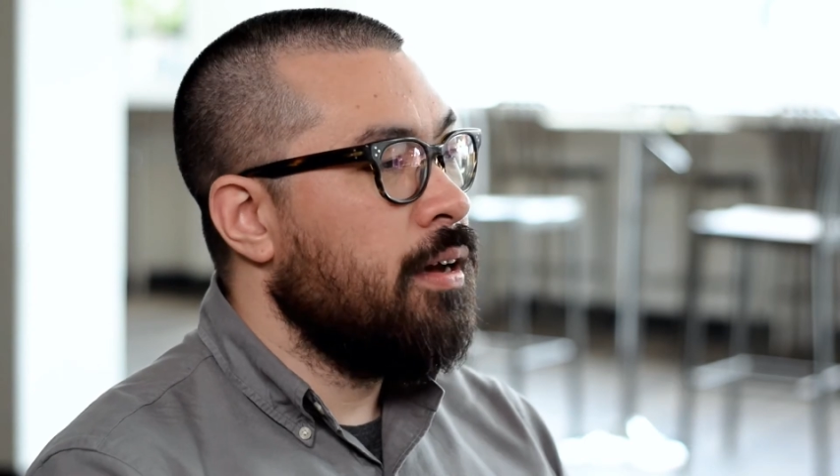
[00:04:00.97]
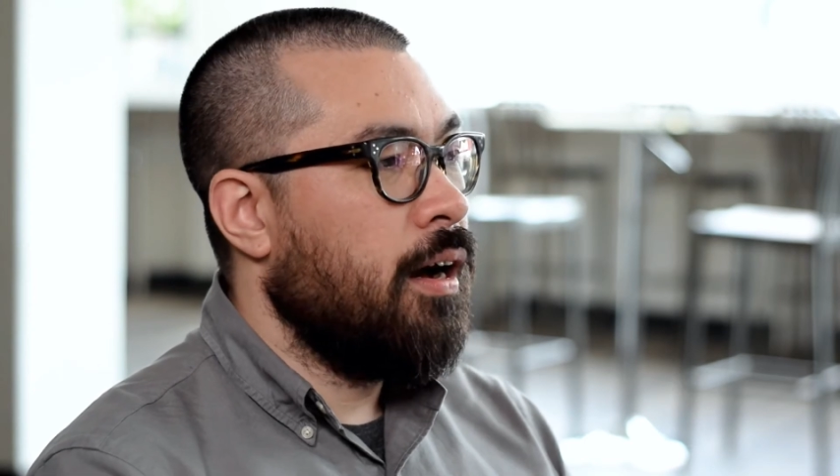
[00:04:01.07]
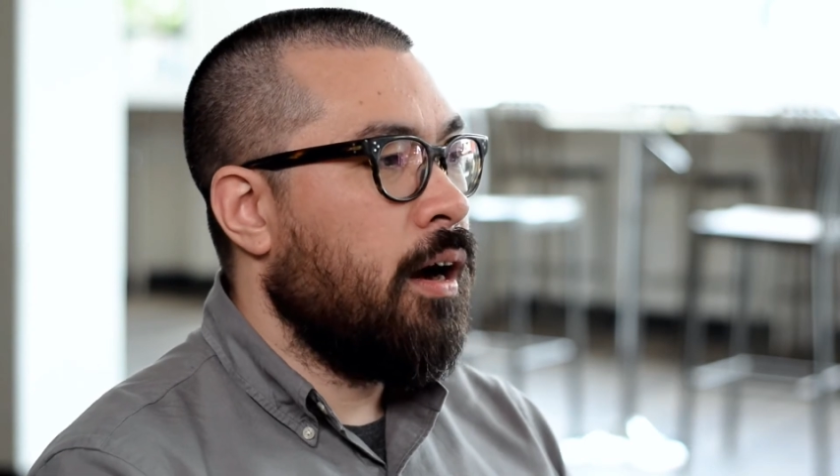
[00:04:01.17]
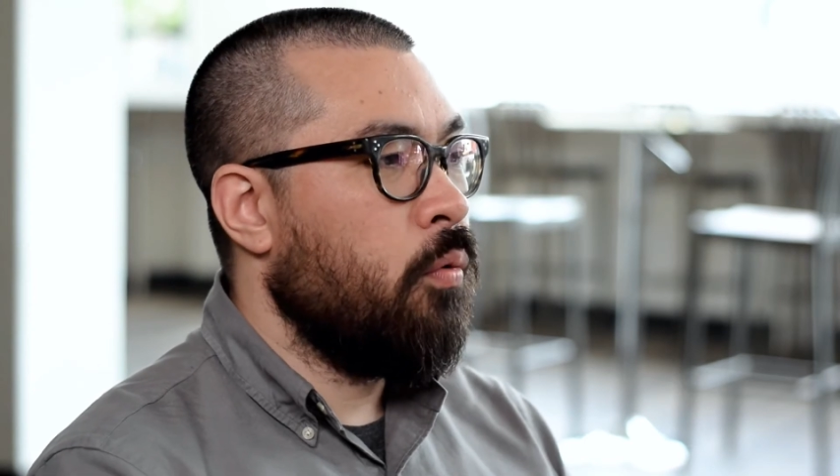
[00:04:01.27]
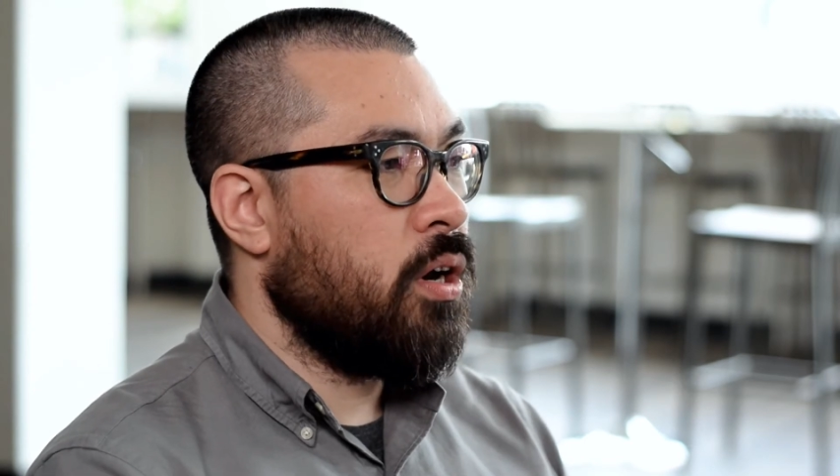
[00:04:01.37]

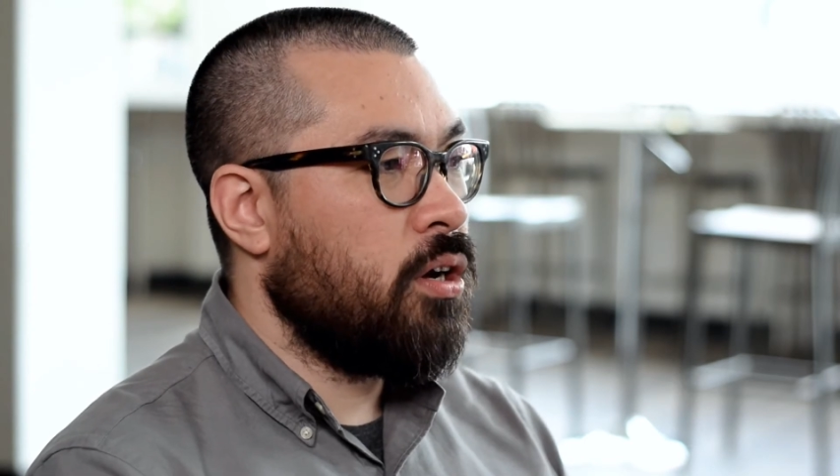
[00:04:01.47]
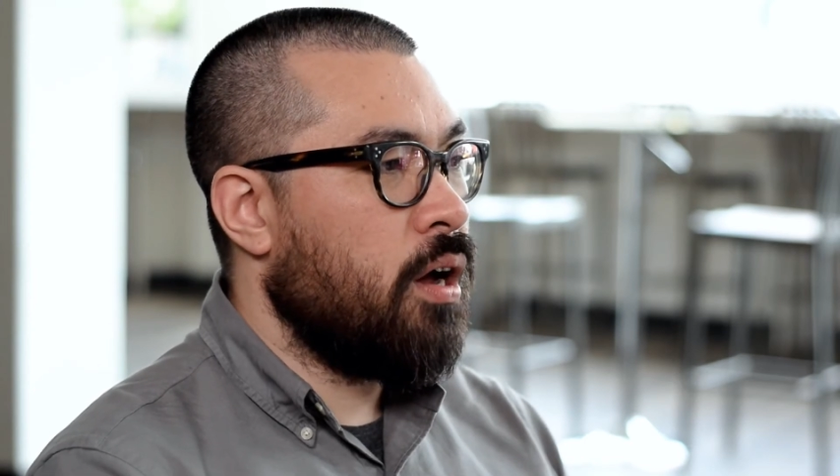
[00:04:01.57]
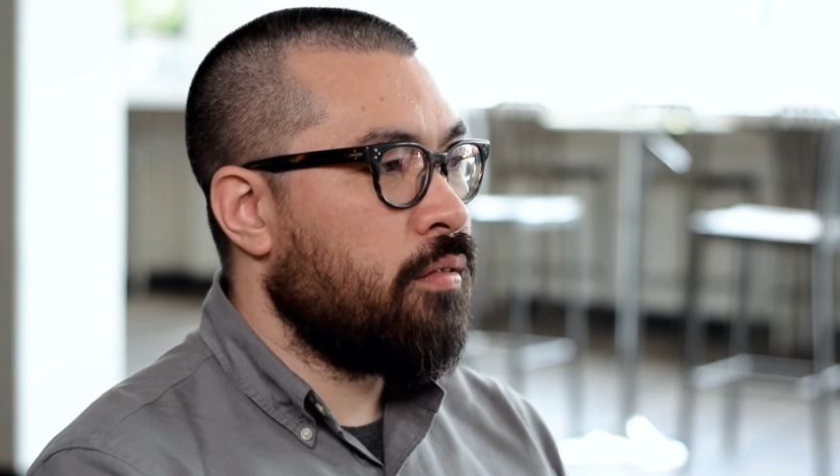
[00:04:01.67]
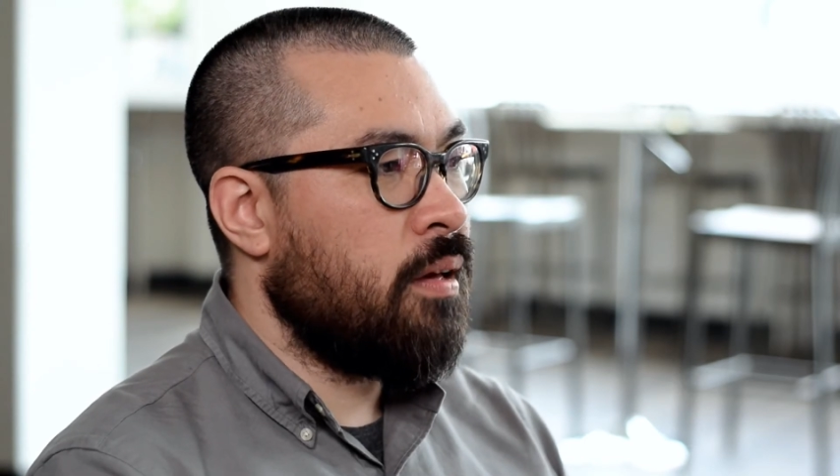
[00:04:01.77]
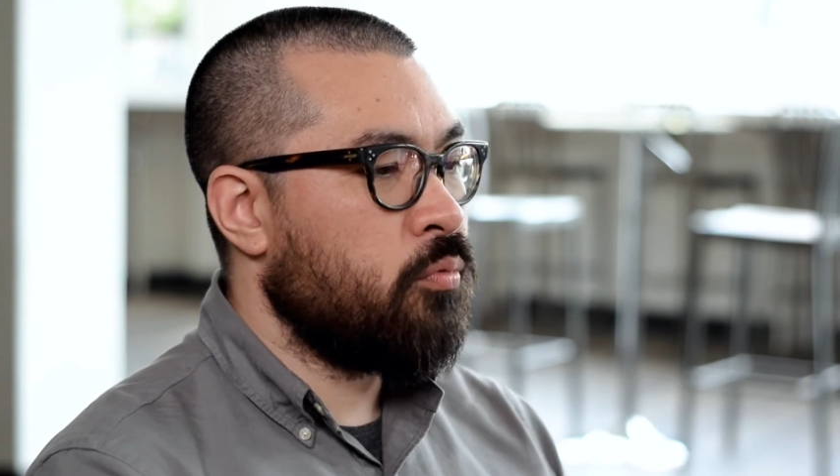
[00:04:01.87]
One
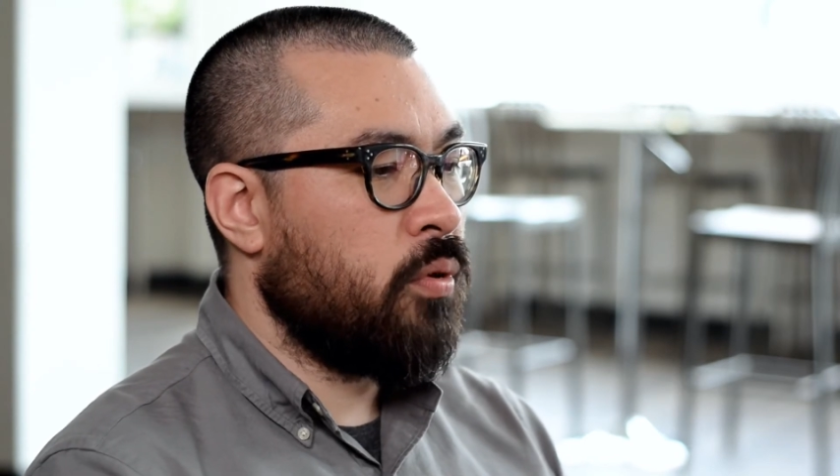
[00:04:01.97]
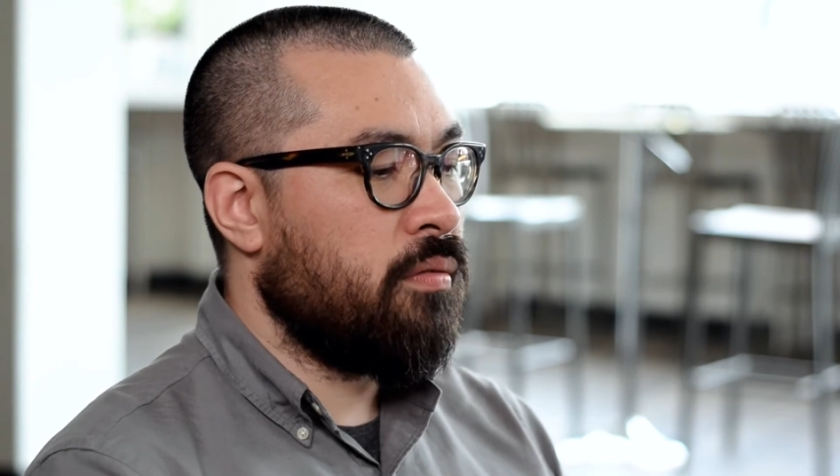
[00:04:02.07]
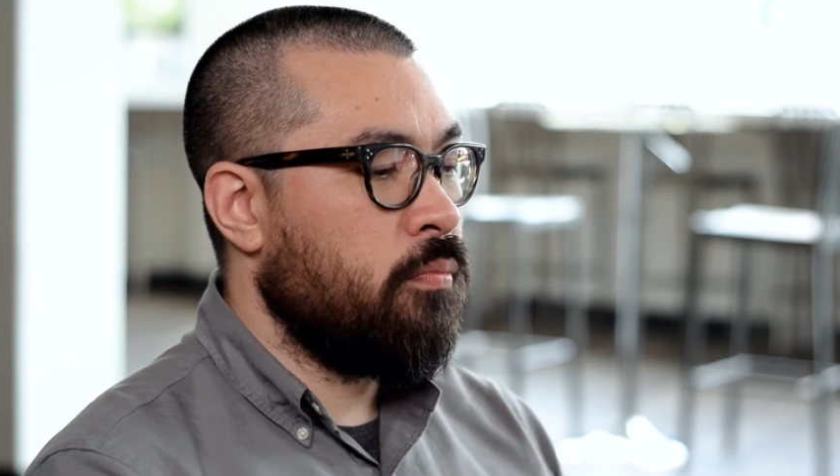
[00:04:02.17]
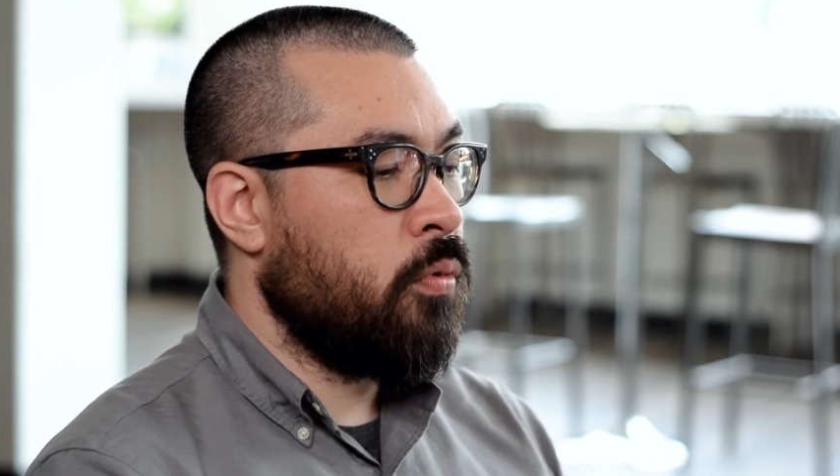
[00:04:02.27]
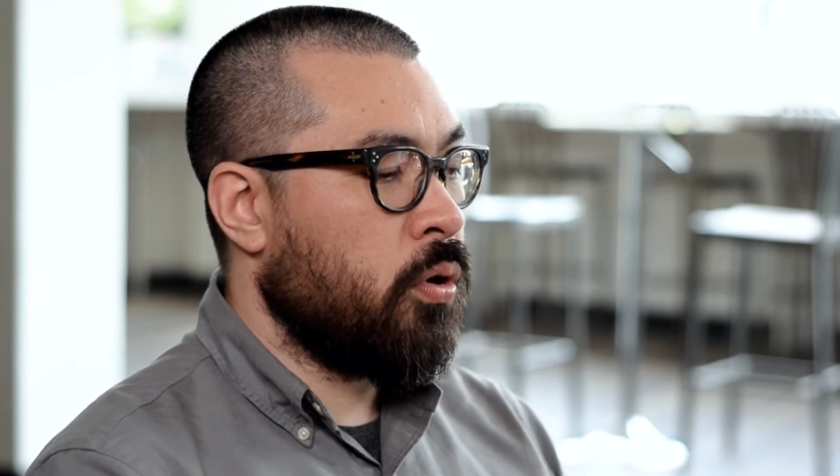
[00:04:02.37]
concept
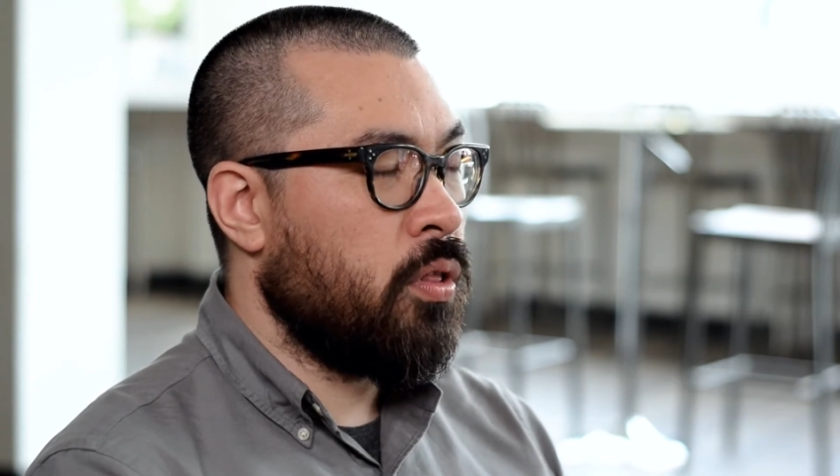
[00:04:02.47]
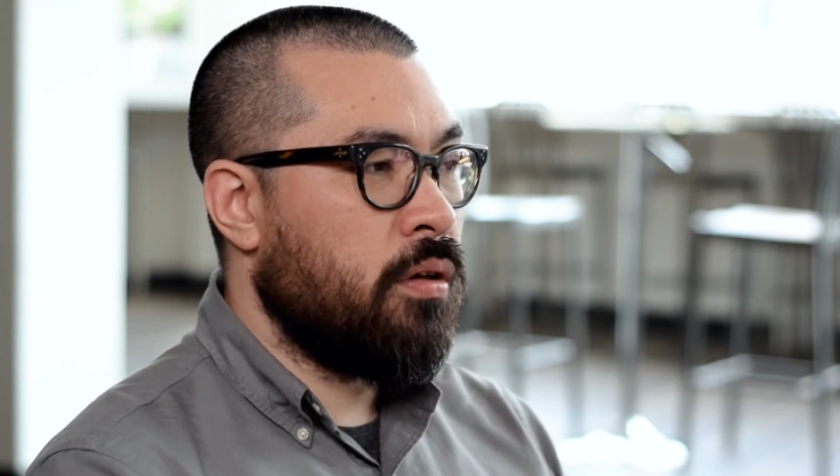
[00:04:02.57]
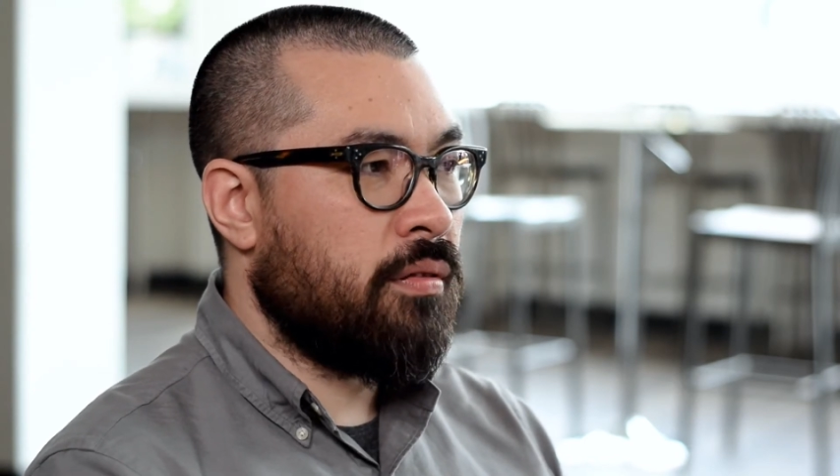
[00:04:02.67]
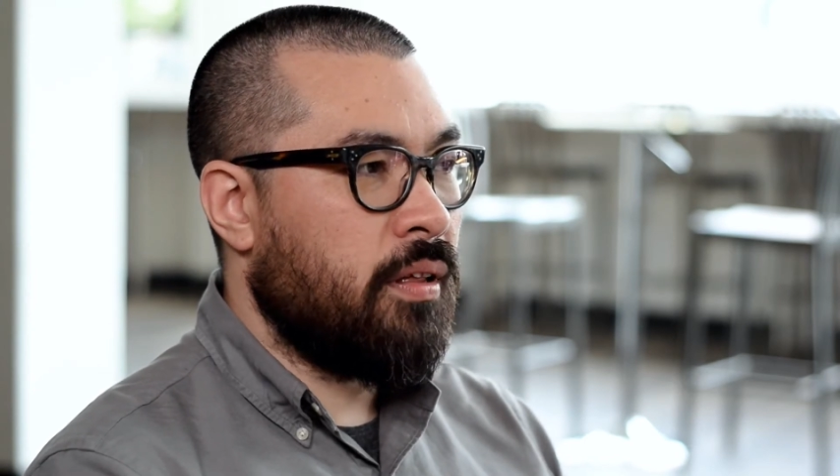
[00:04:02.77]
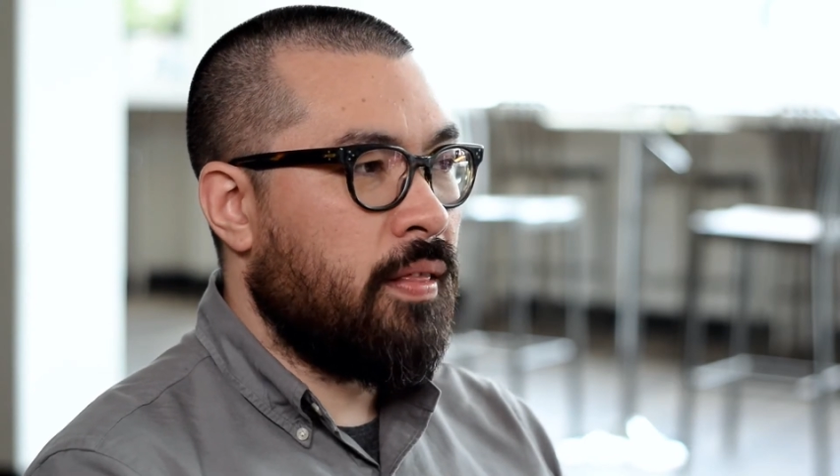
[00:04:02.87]
was more
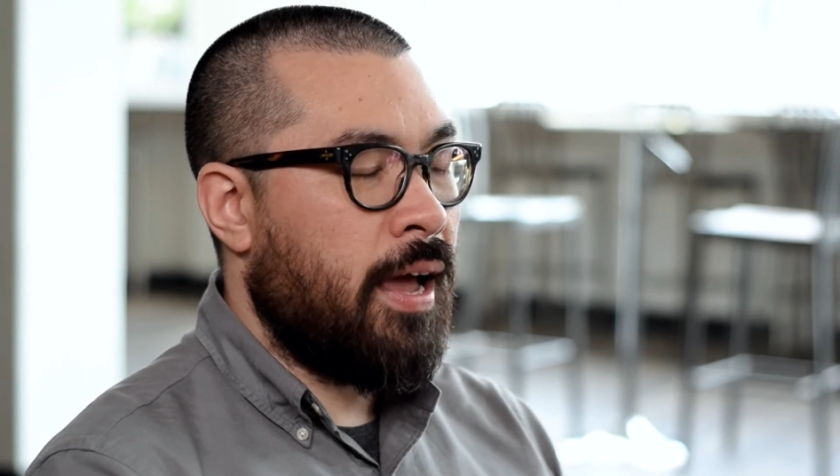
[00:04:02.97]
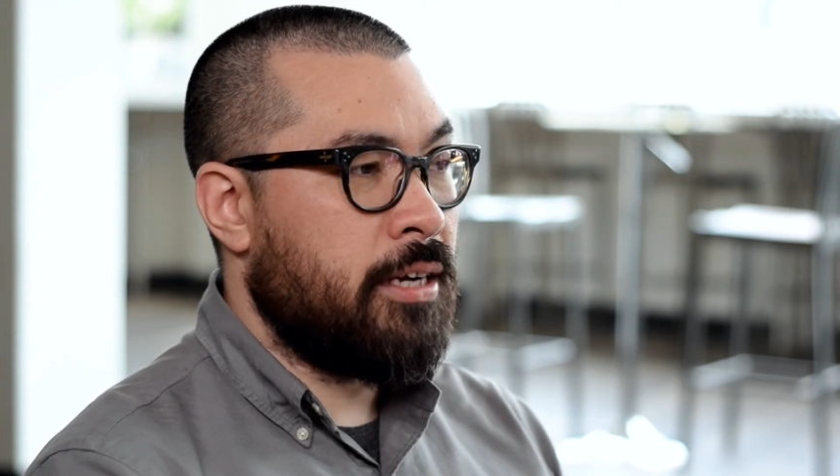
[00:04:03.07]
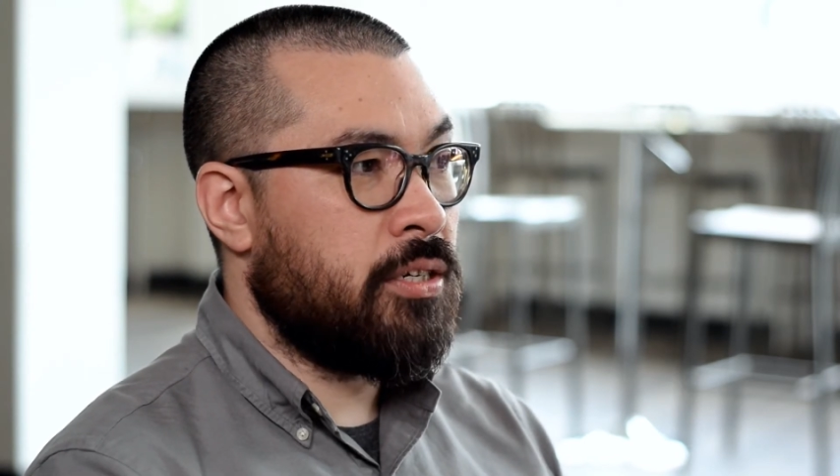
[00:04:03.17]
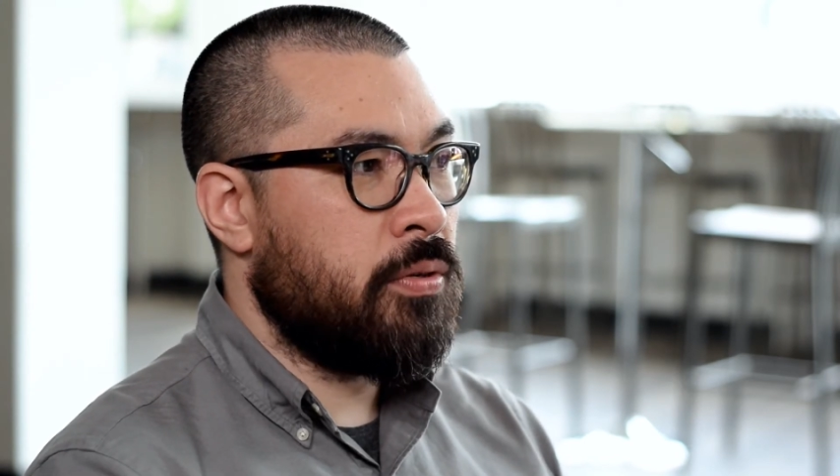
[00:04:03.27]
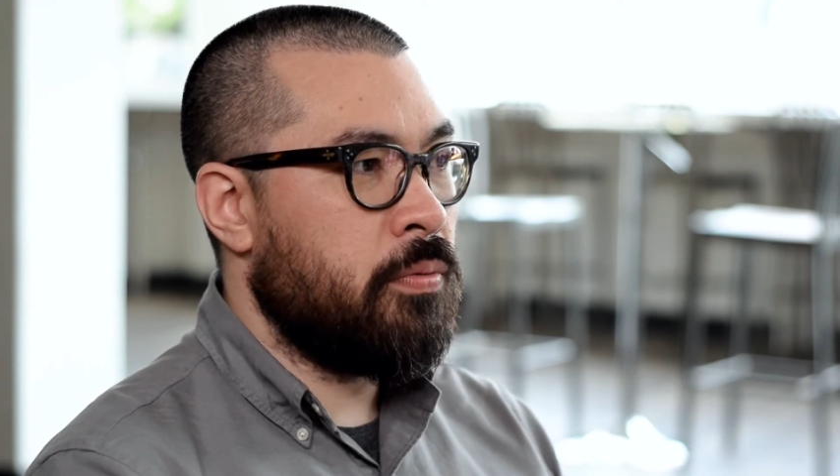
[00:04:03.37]
closely
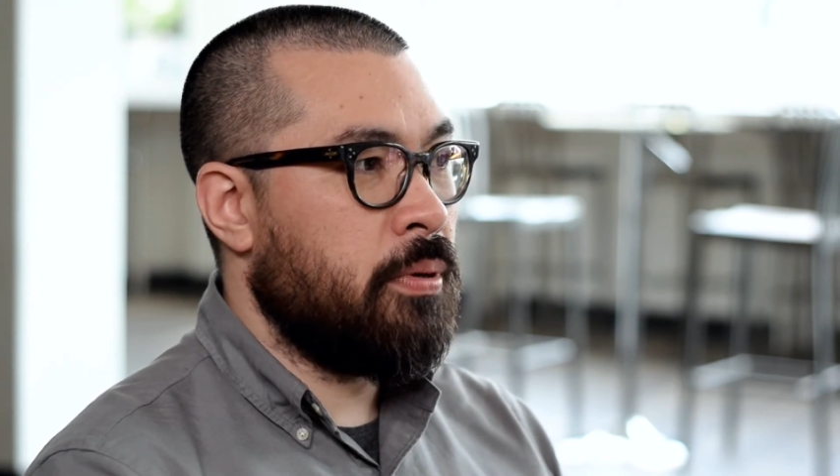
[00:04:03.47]
aligned to